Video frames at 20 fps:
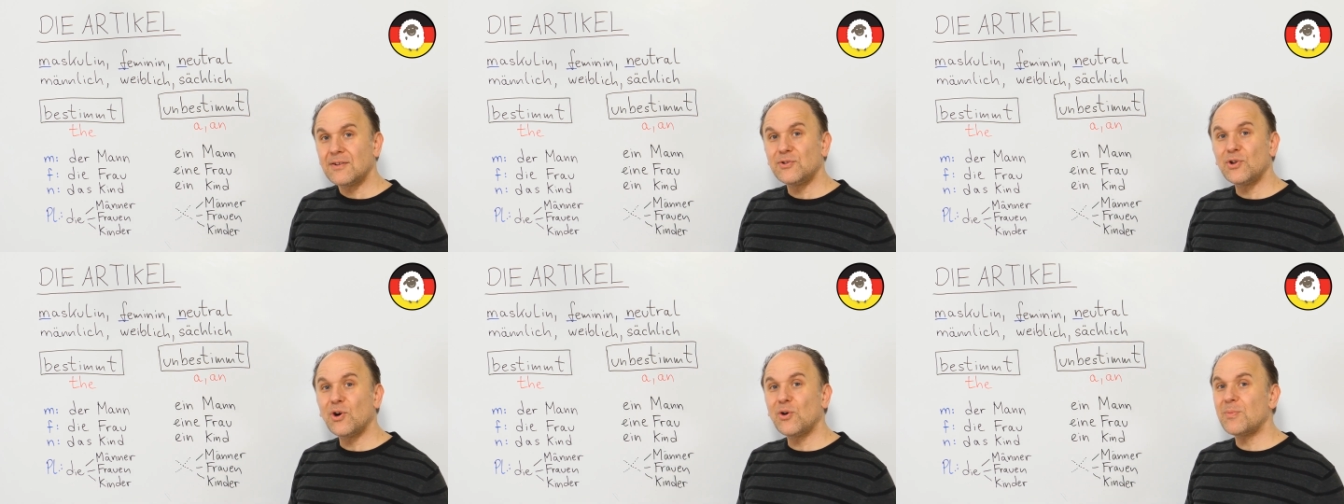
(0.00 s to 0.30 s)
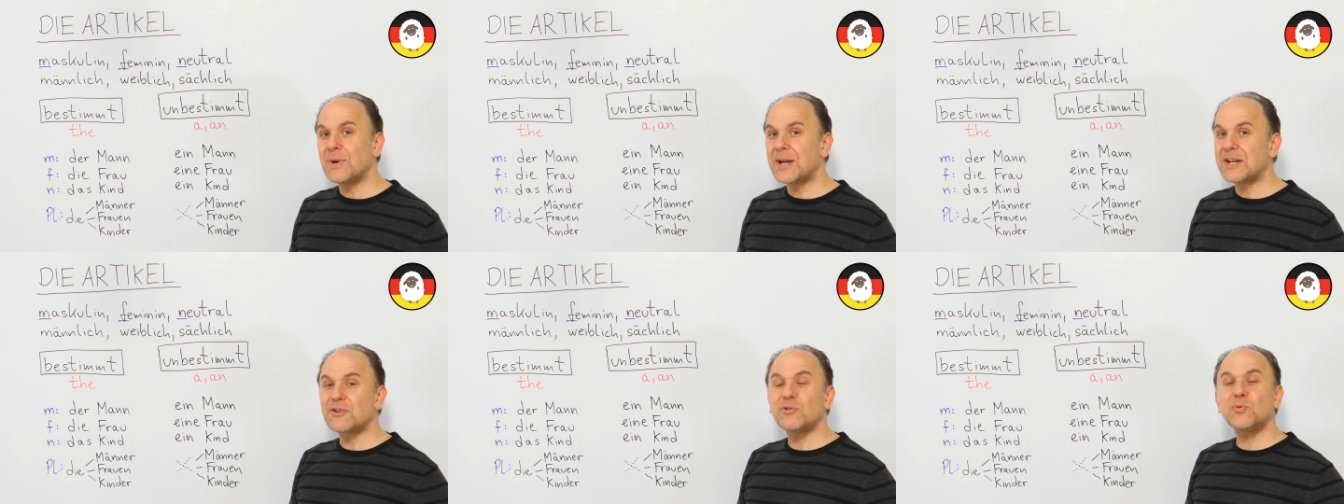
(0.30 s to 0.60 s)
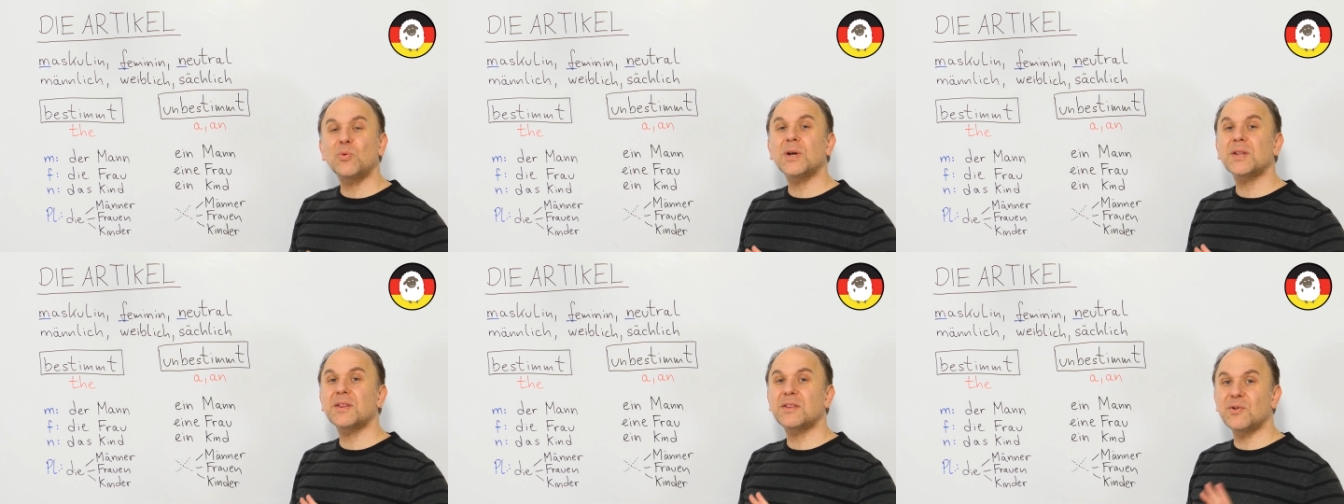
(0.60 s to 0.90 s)
No
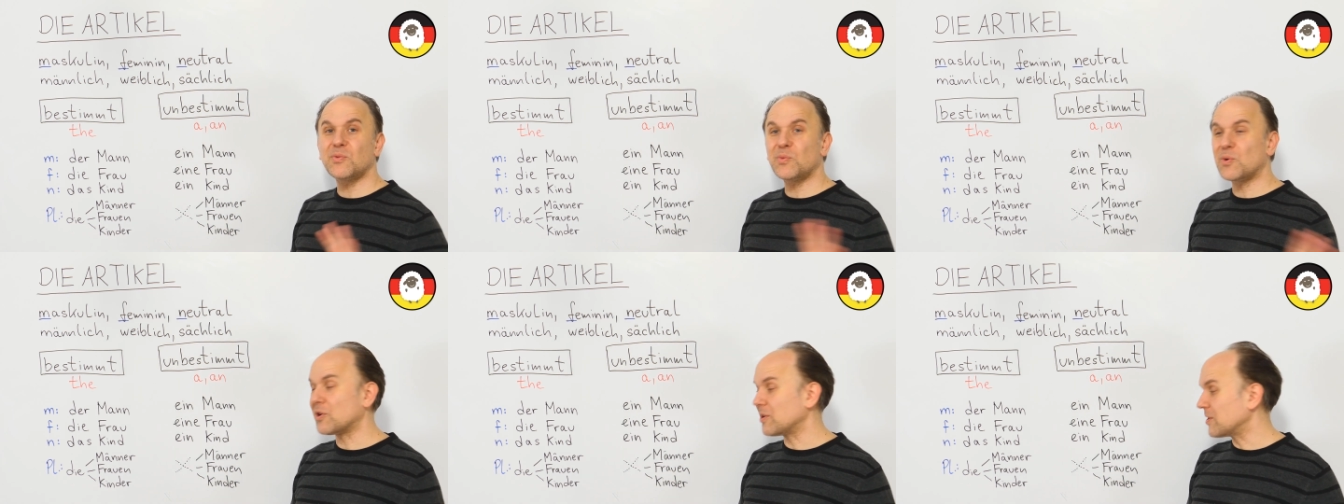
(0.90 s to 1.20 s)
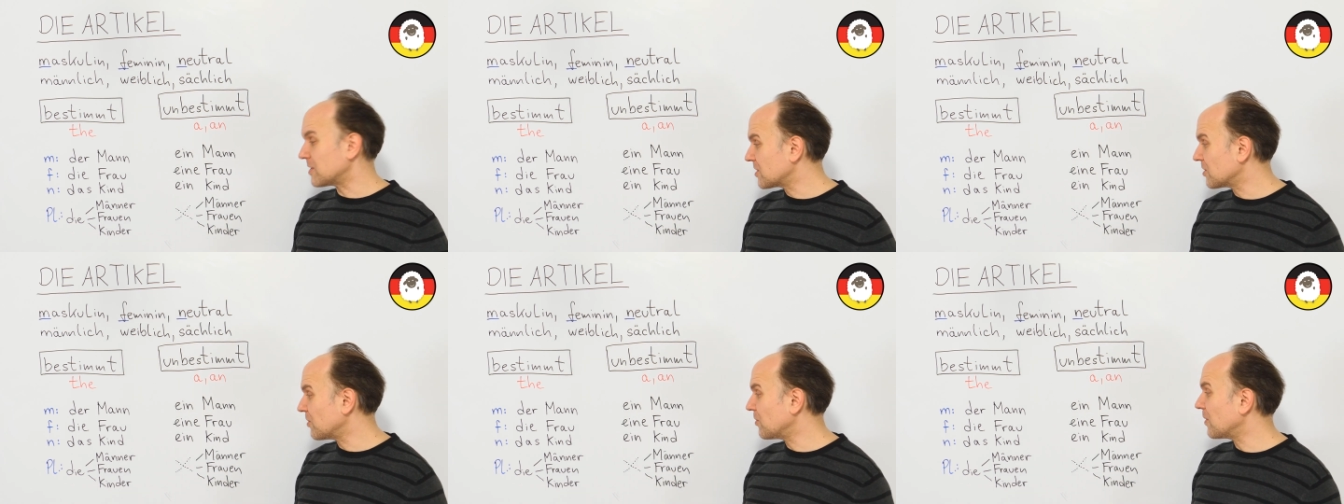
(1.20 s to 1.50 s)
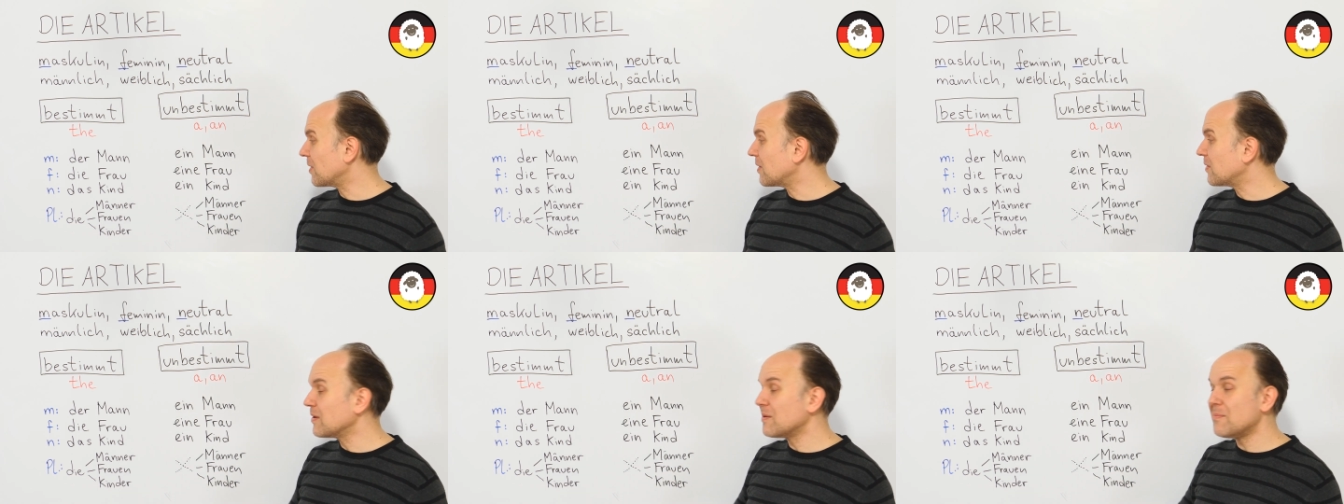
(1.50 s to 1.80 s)
matter what the word.
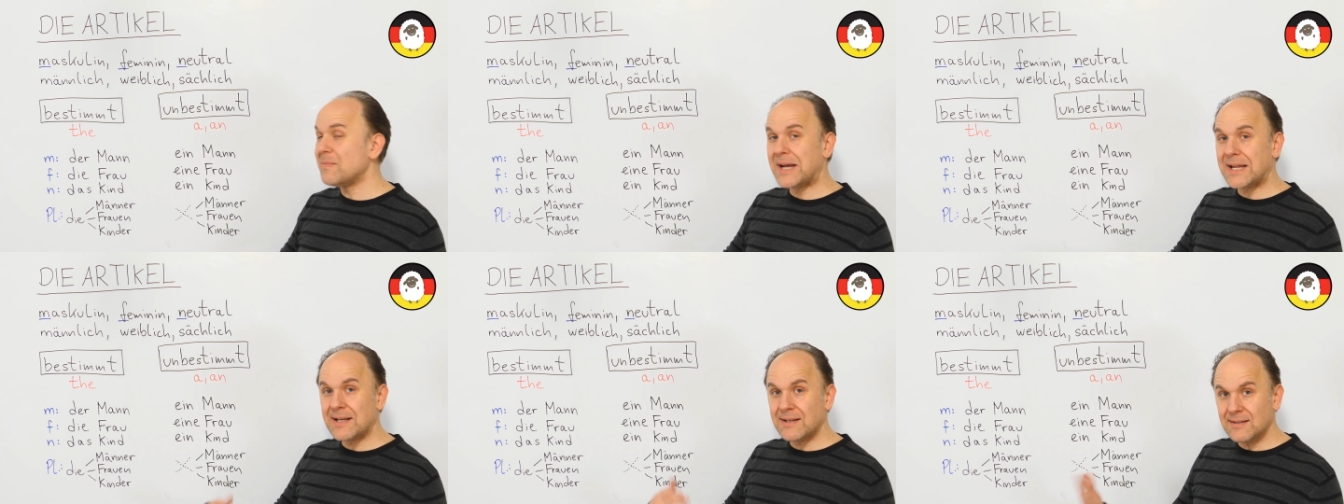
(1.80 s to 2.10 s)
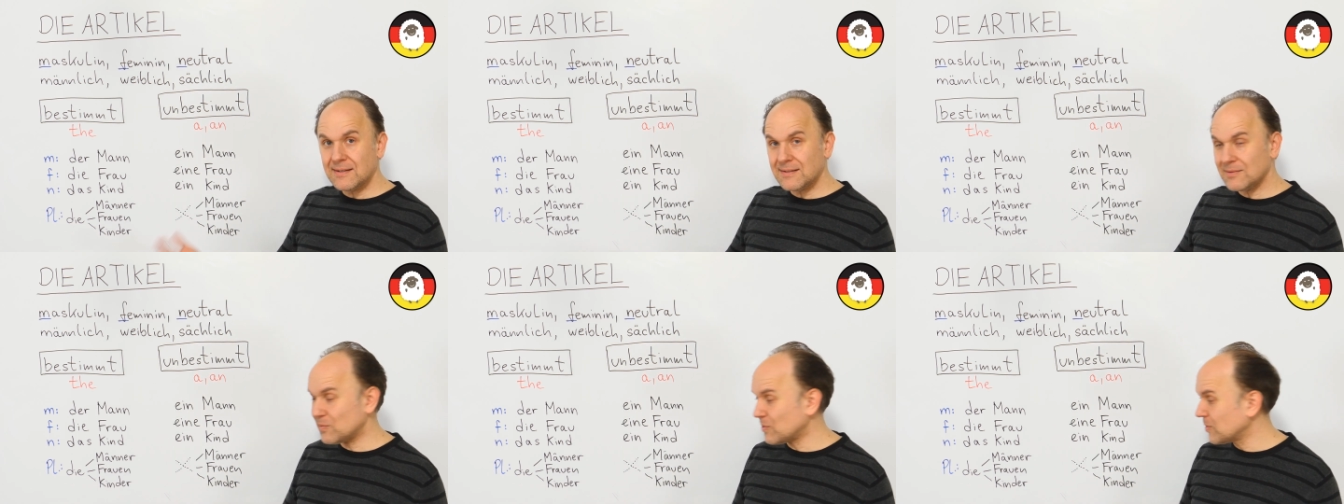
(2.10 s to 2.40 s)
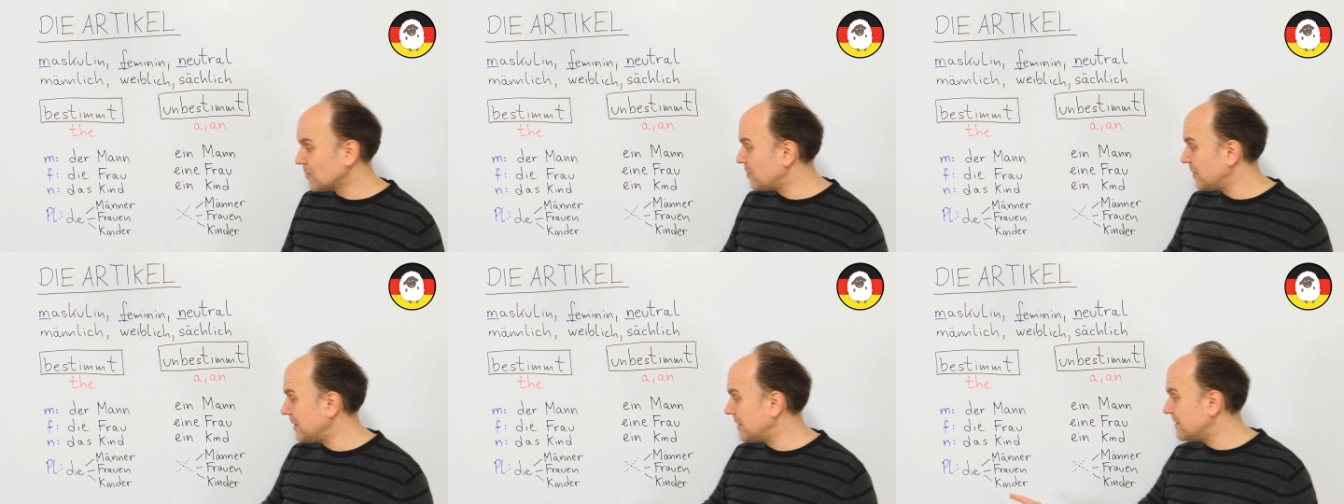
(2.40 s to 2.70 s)
So the men
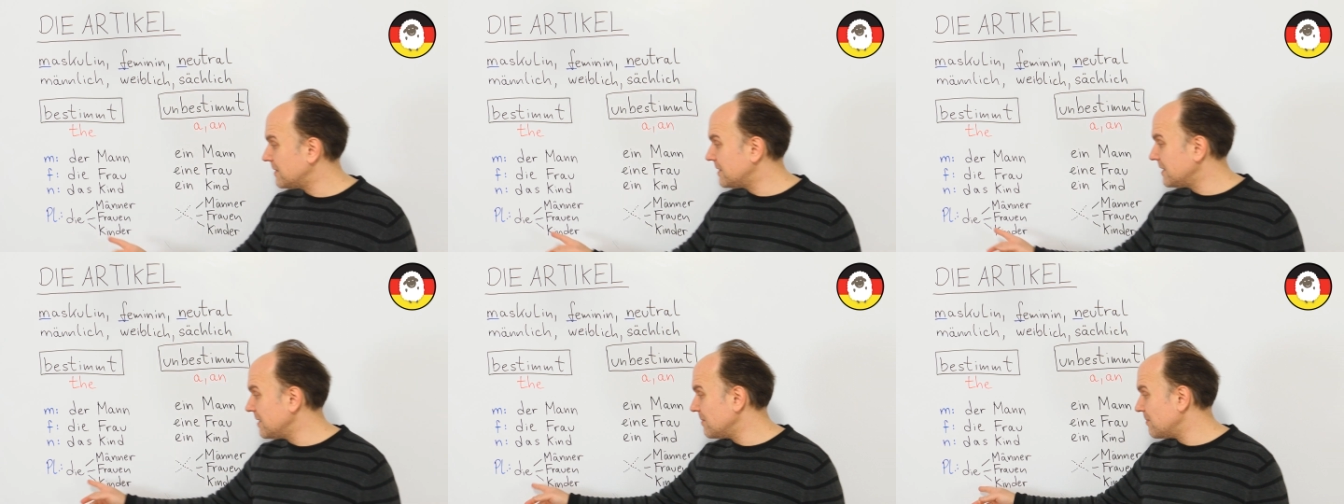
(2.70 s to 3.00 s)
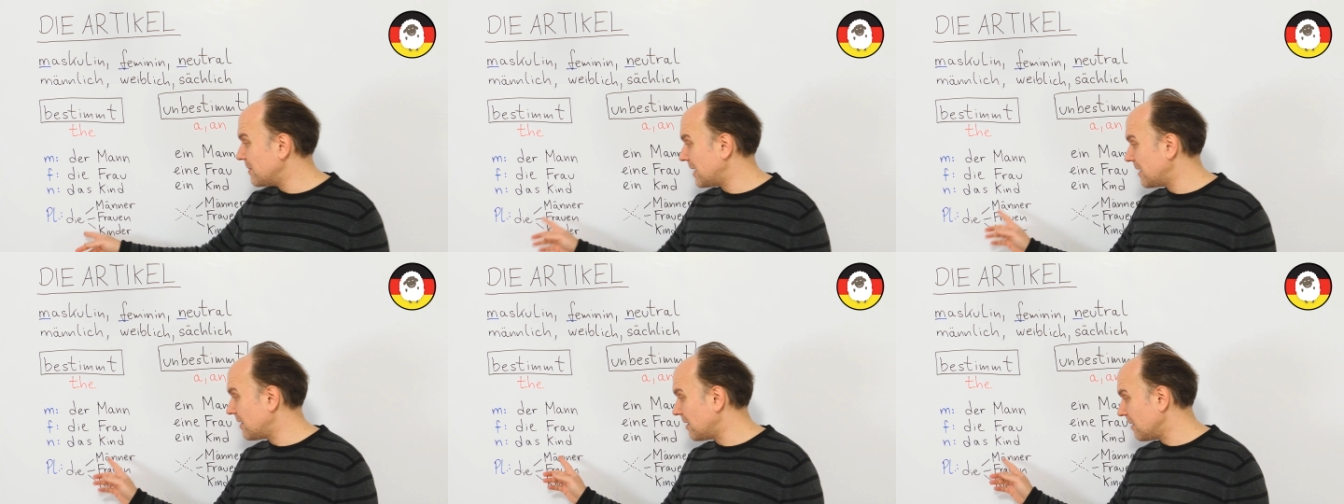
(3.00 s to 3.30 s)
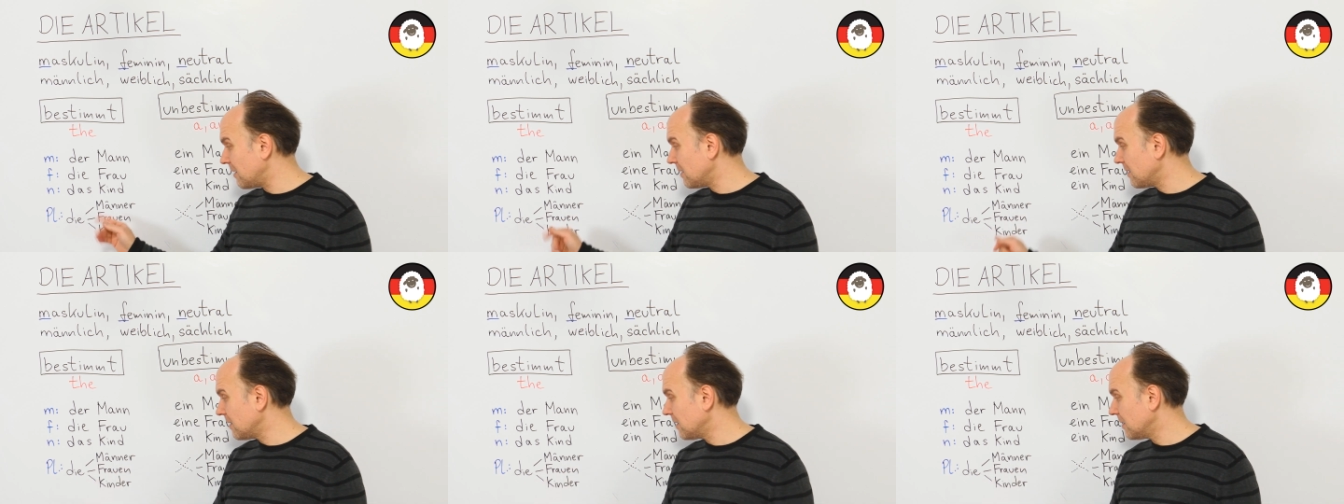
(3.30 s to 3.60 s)
would be die
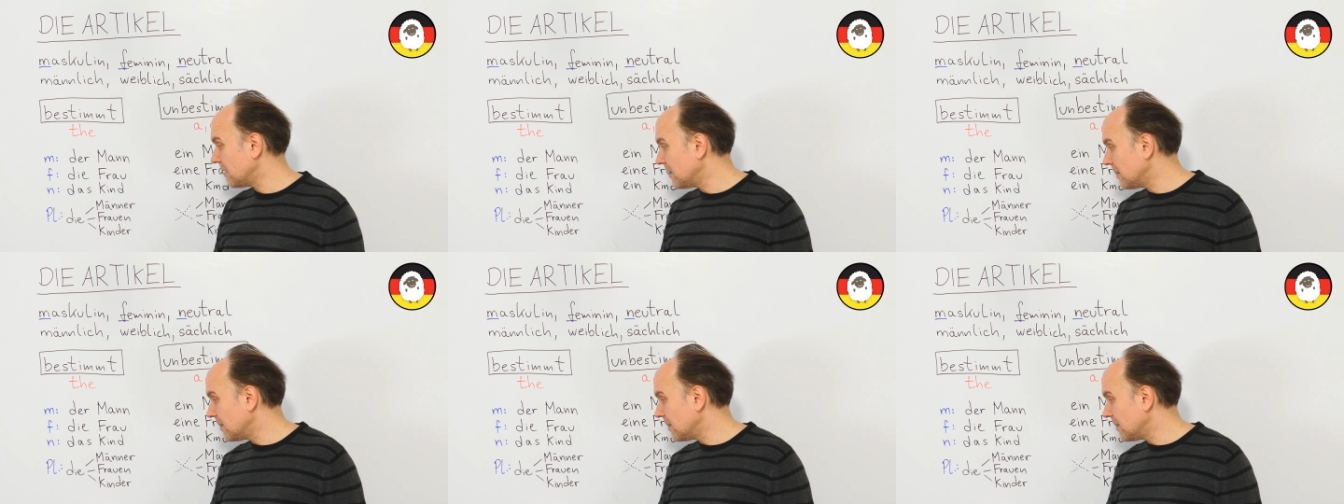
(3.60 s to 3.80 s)
Männer.